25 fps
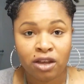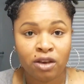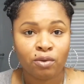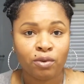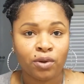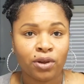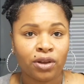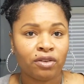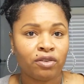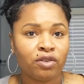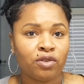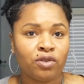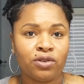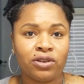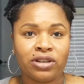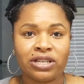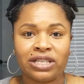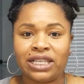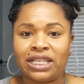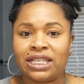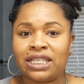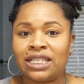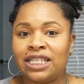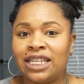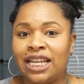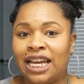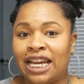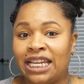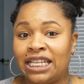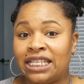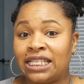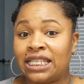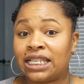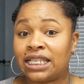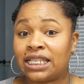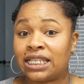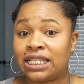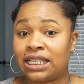Well, of course, it's
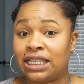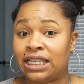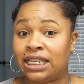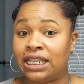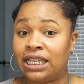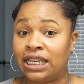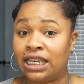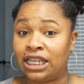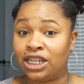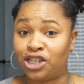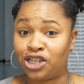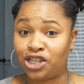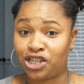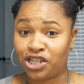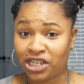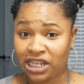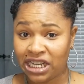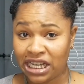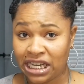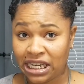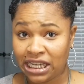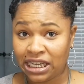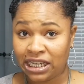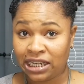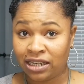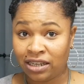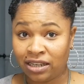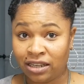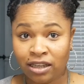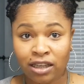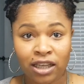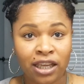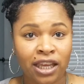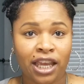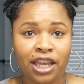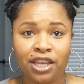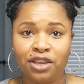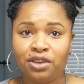nice, sleek, and chic.
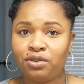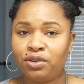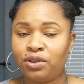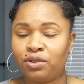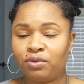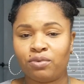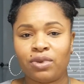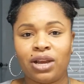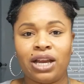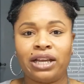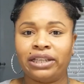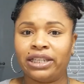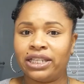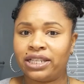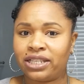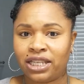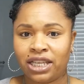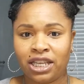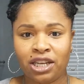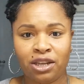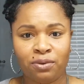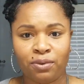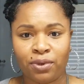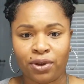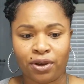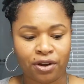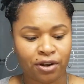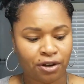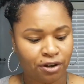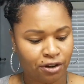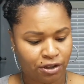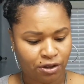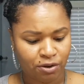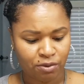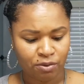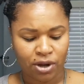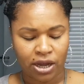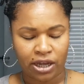And you can rock this anywhere, girl. You
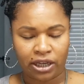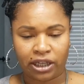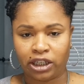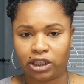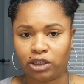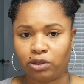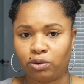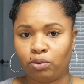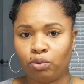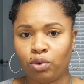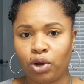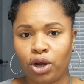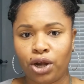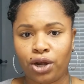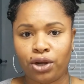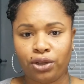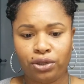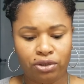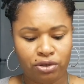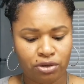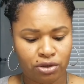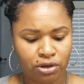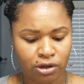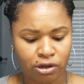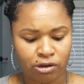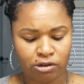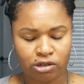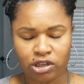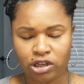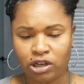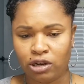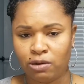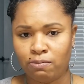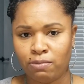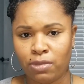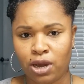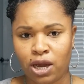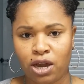can rock it to work. You can go to
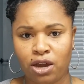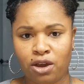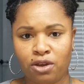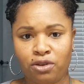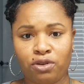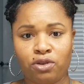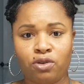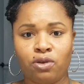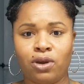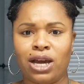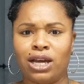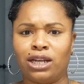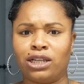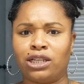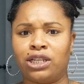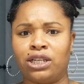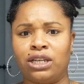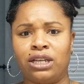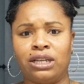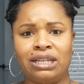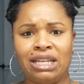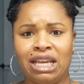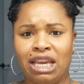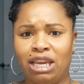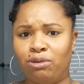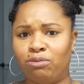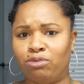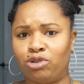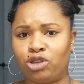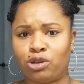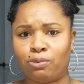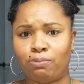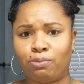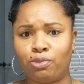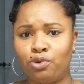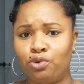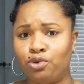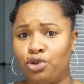the mall, go out to the date with
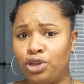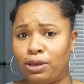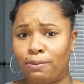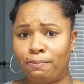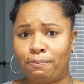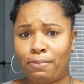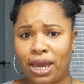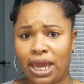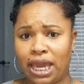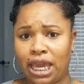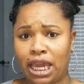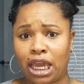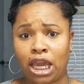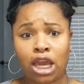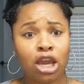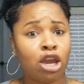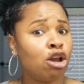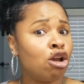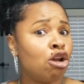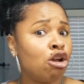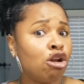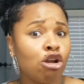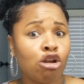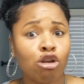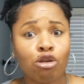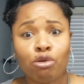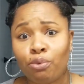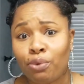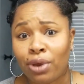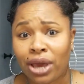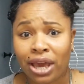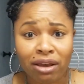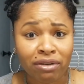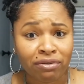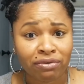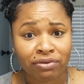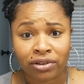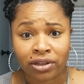your boo, your bae,
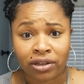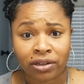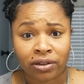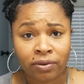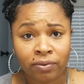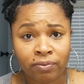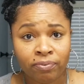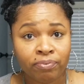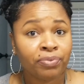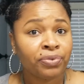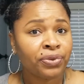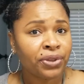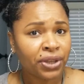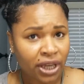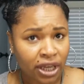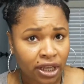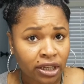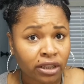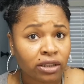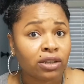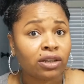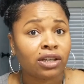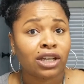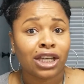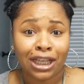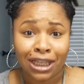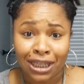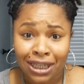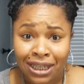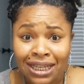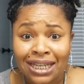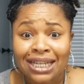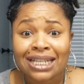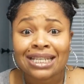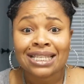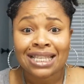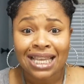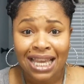whoever, and look
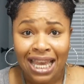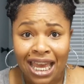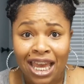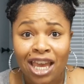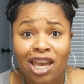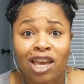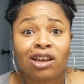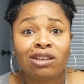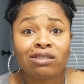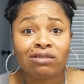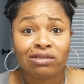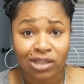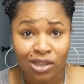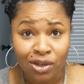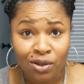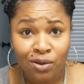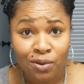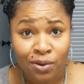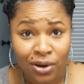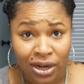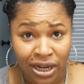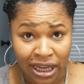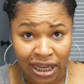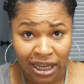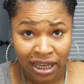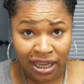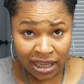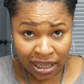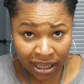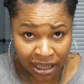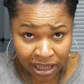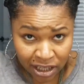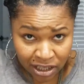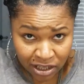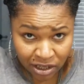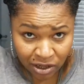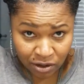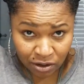good as hell doing it.
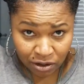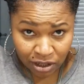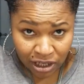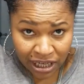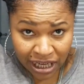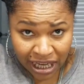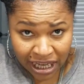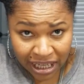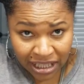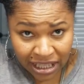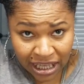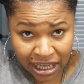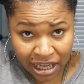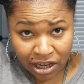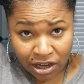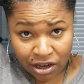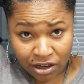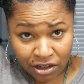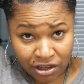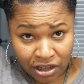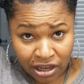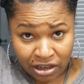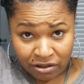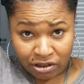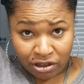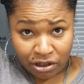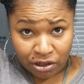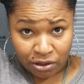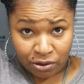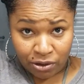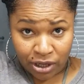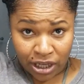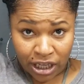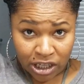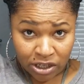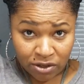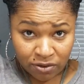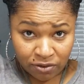So the next thing, all you have to do
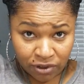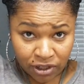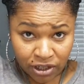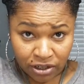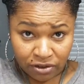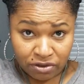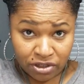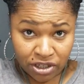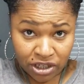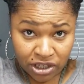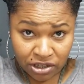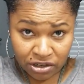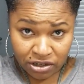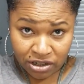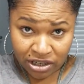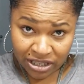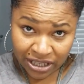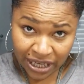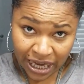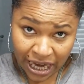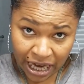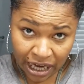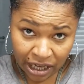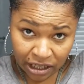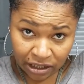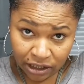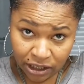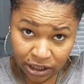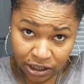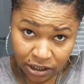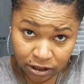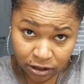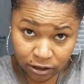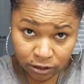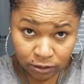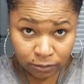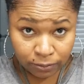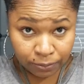is fluff to your desired
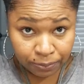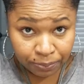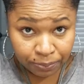look.